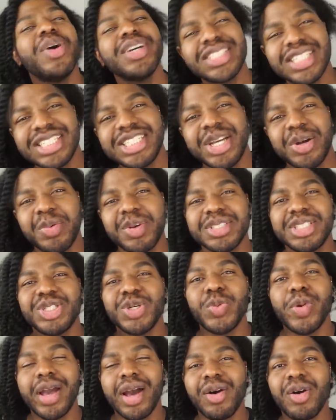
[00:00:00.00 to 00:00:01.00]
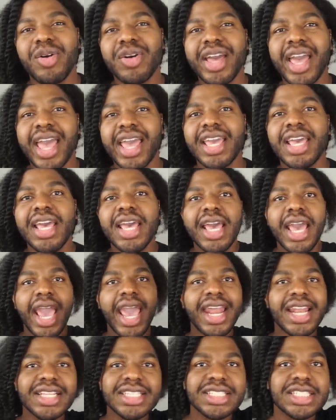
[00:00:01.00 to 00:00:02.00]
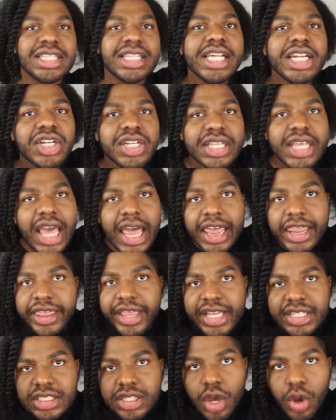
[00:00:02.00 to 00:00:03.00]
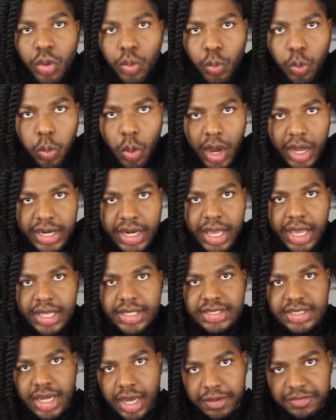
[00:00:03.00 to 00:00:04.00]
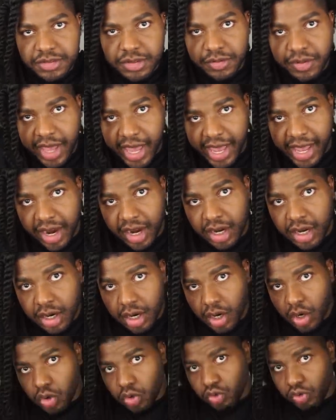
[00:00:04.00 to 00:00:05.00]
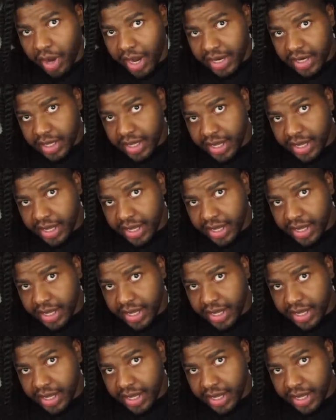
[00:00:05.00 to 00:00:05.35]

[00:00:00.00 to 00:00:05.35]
Wasn't doing too well, okay? And it's literally this one tuft of hair right